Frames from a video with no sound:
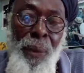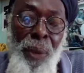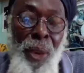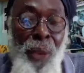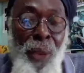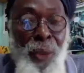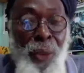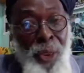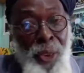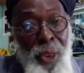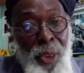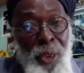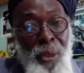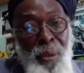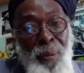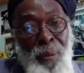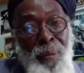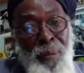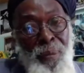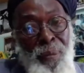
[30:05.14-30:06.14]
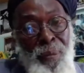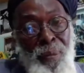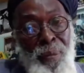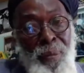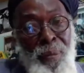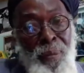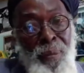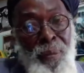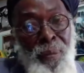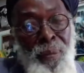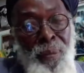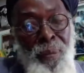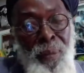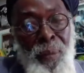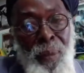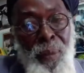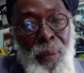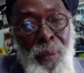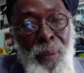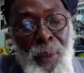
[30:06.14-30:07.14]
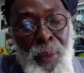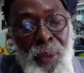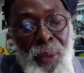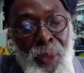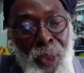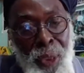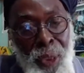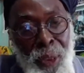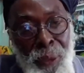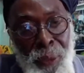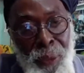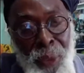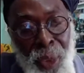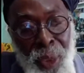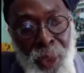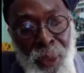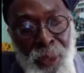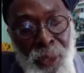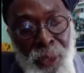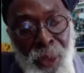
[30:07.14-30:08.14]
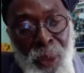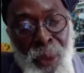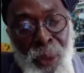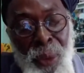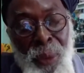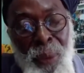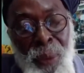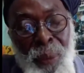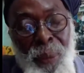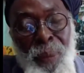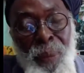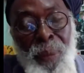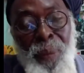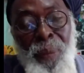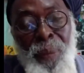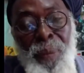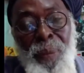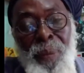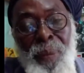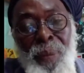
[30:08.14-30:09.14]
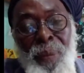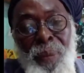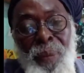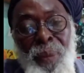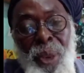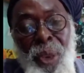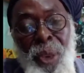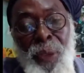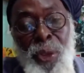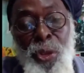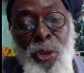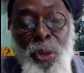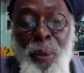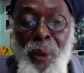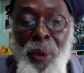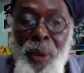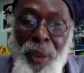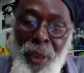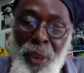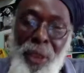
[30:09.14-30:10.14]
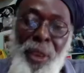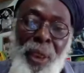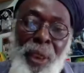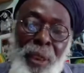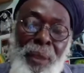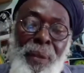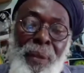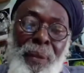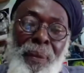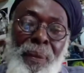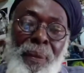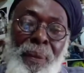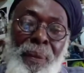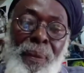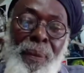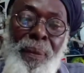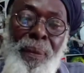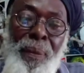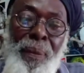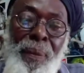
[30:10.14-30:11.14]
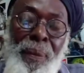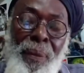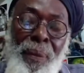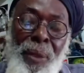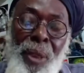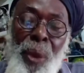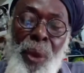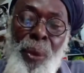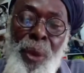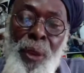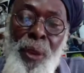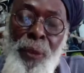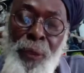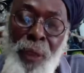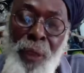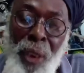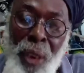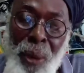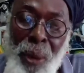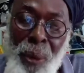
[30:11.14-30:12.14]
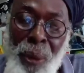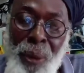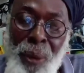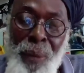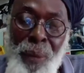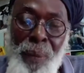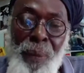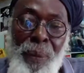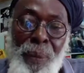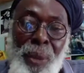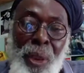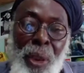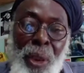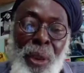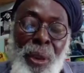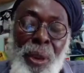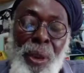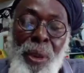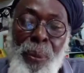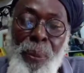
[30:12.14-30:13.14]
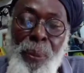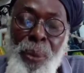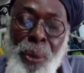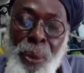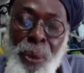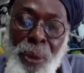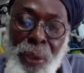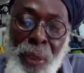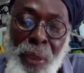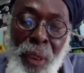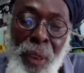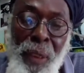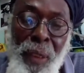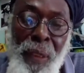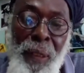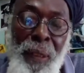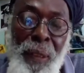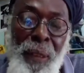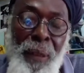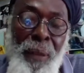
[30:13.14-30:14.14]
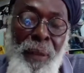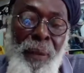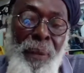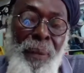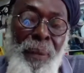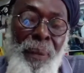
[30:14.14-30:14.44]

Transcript: In everything is a give thanks, no. In every tribulation is a way forward, it's a learning process.